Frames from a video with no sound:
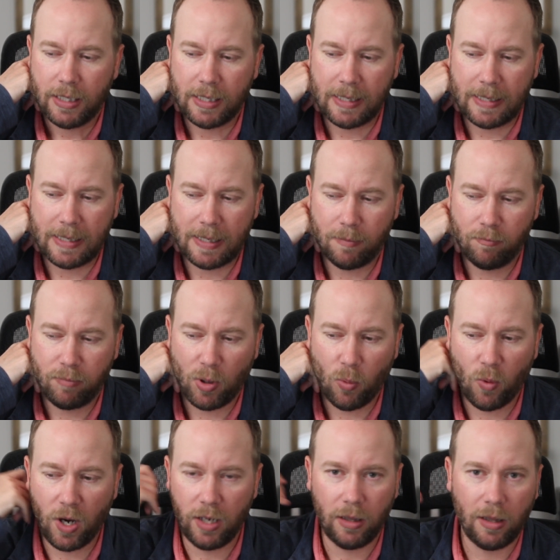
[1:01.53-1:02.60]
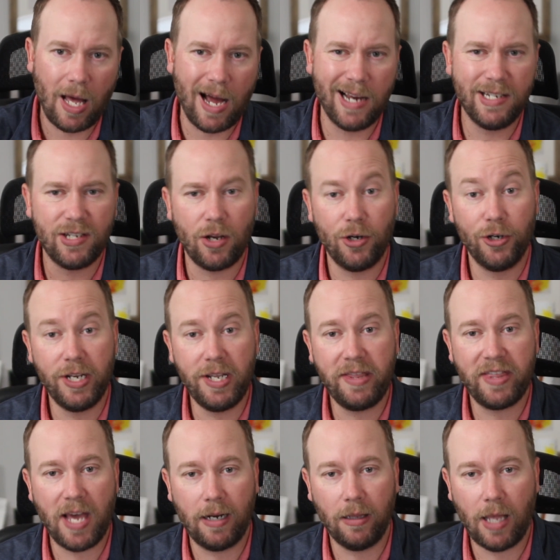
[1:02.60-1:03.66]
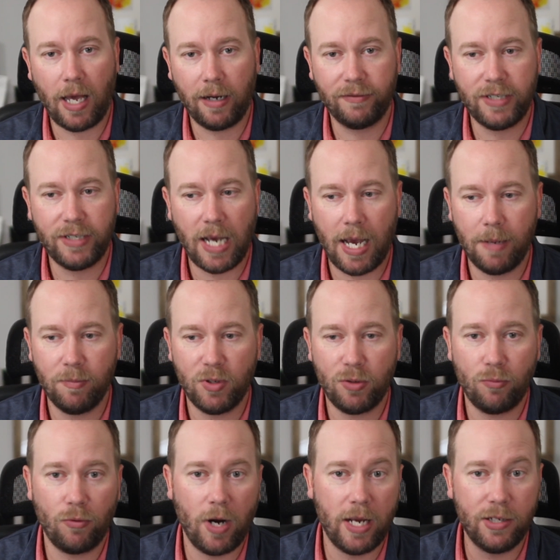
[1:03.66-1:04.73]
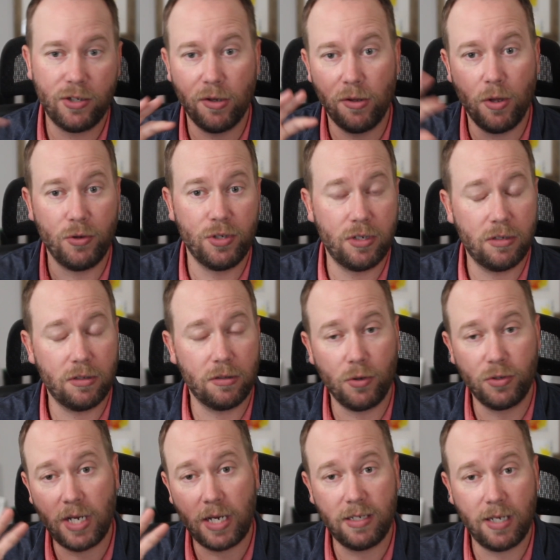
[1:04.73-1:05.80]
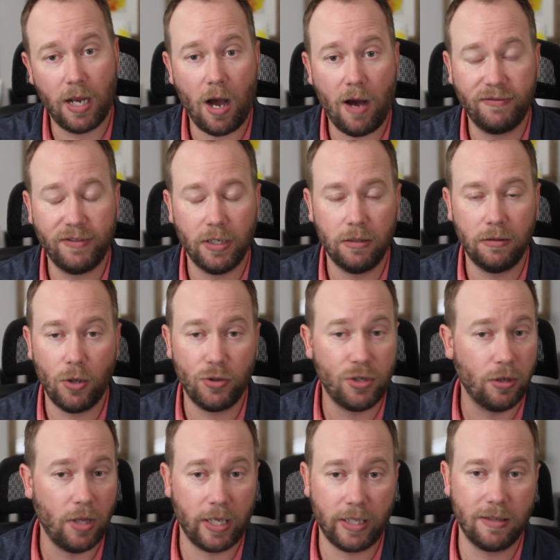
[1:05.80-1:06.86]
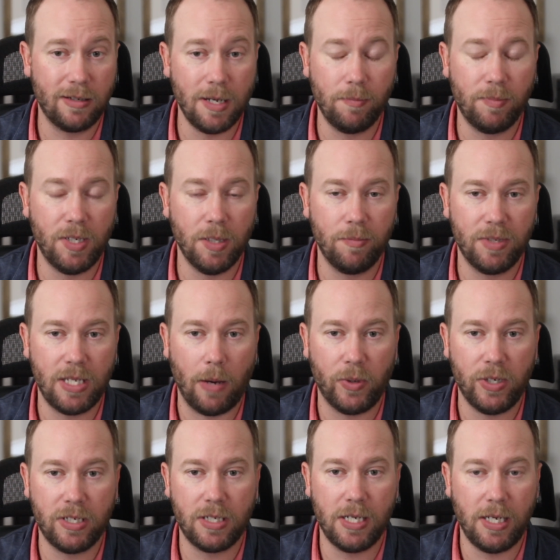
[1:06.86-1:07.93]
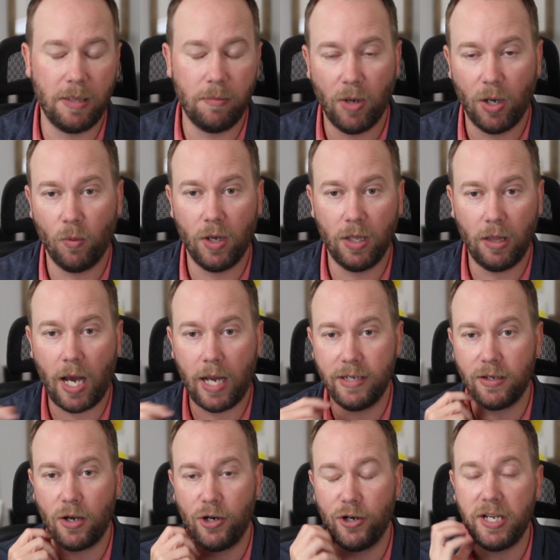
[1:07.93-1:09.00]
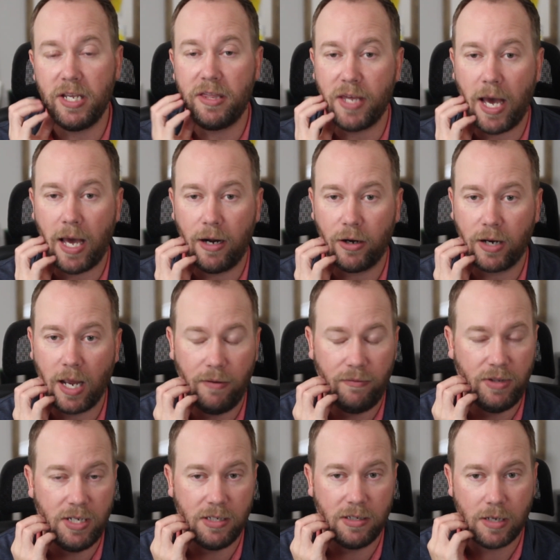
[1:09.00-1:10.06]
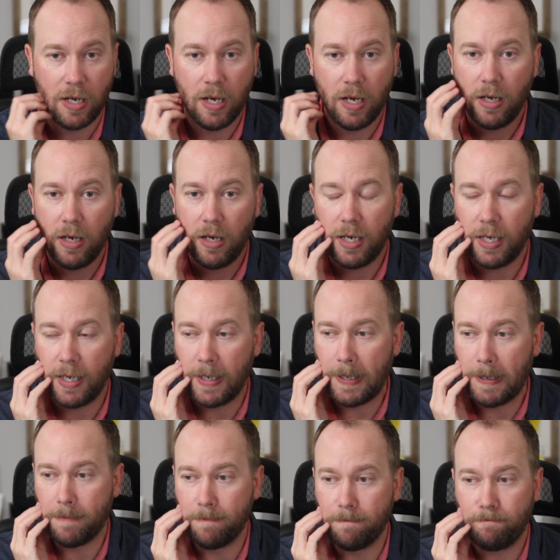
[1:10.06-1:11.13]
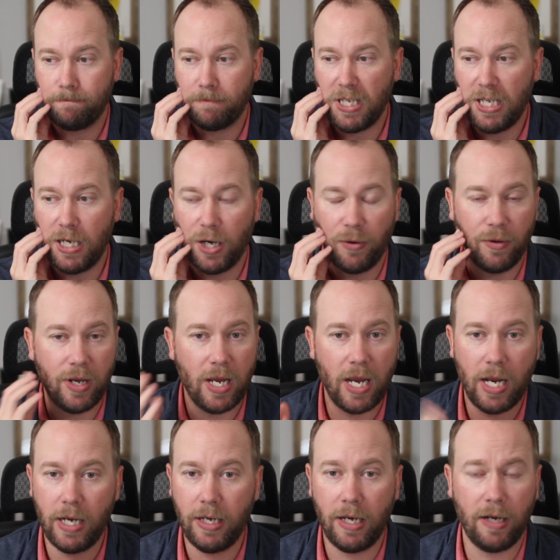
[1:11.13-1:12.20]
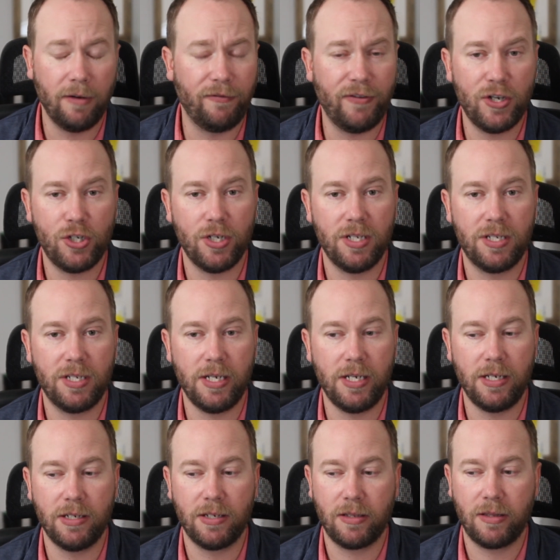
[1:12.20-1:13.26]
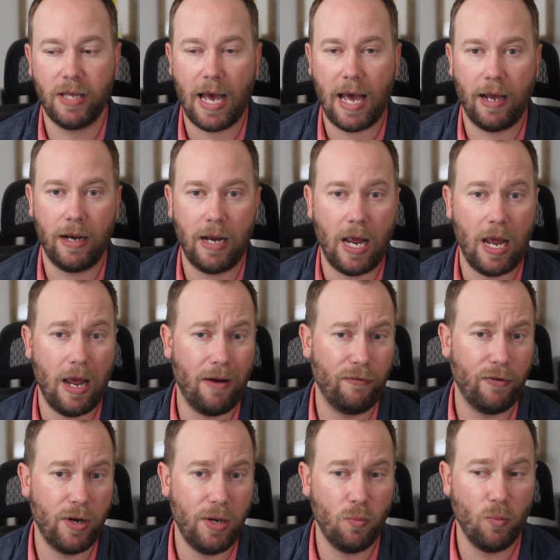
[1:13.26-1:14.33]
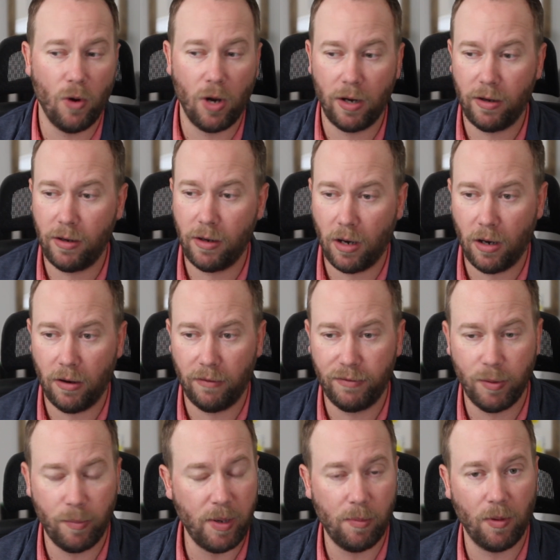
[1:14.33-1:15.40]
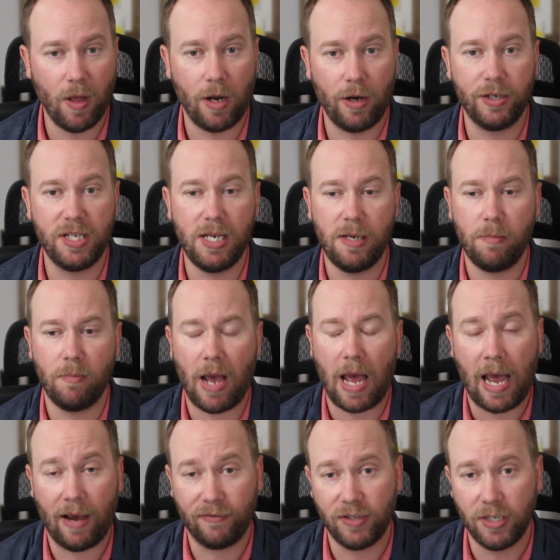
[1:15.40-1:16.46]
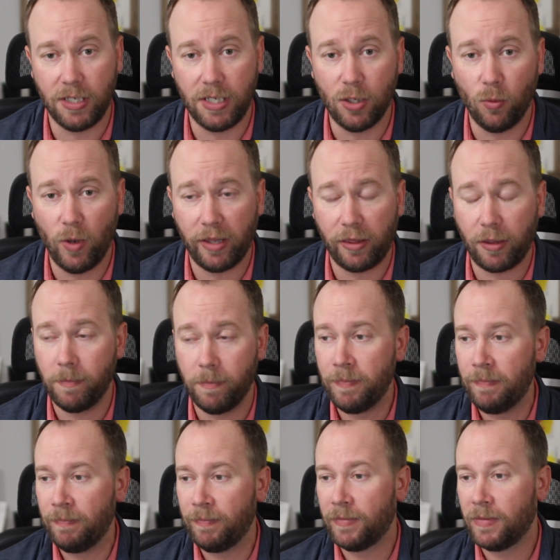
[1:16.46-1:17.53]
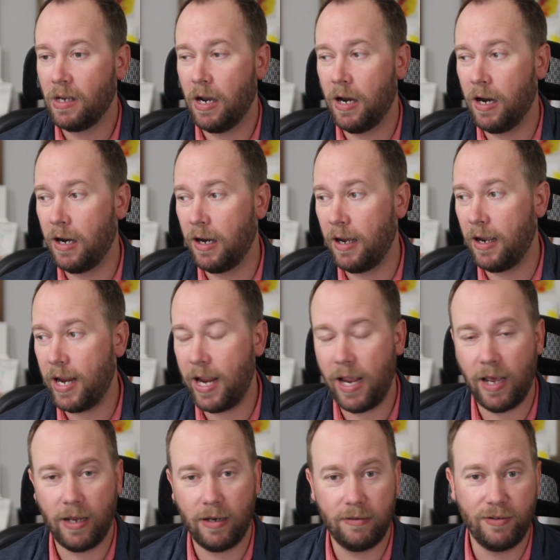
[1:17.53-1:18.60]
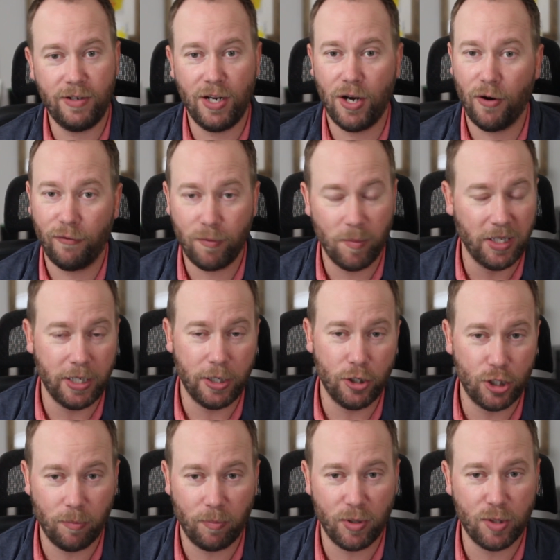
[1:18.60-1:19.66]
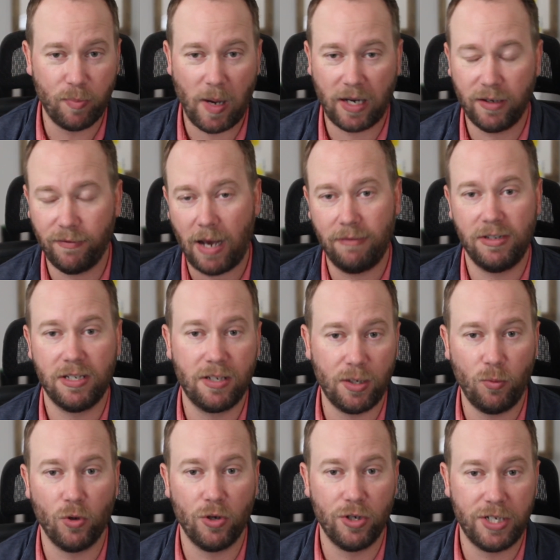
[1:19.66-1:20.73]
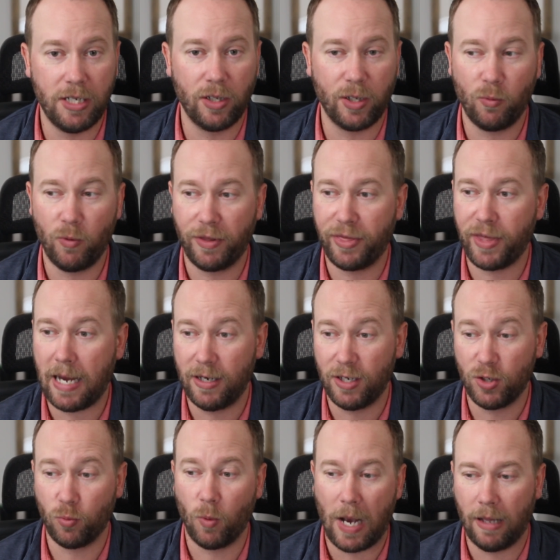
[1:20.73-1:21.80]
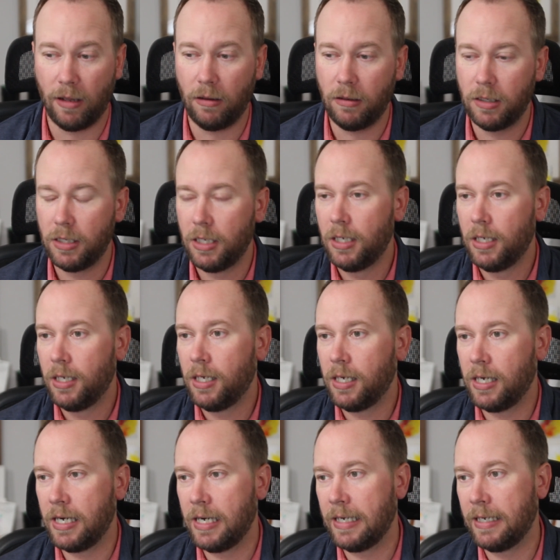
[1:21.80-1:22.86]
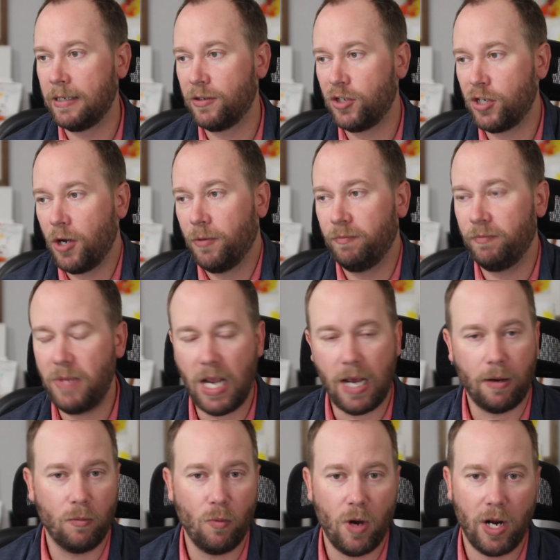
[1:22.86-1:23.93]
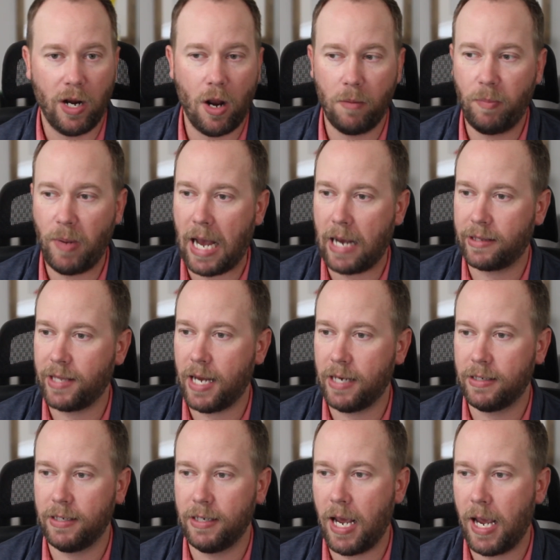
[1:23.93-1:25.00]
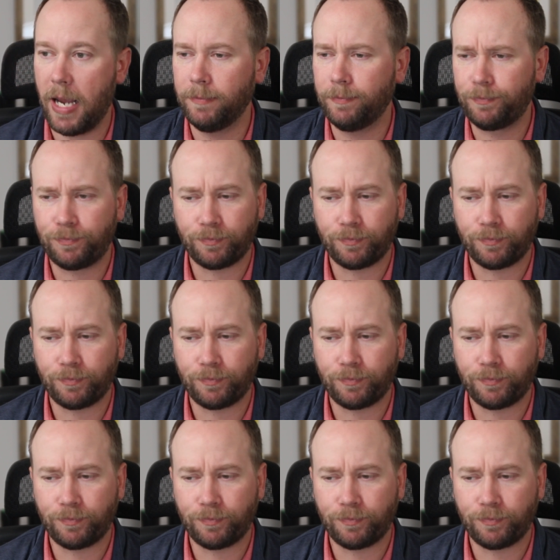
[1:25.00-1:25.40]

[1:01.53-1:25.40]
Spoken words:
But what lies underneath that a lot of times, right? So those I say often, those are like the symptoms that we see, but what lies underneath that are kind of these, hidden inefficiencies that every one of the people on our team have to deal with. And from a leadership perspective, obviously we're dealing with that as well. Wanted to unpack that today.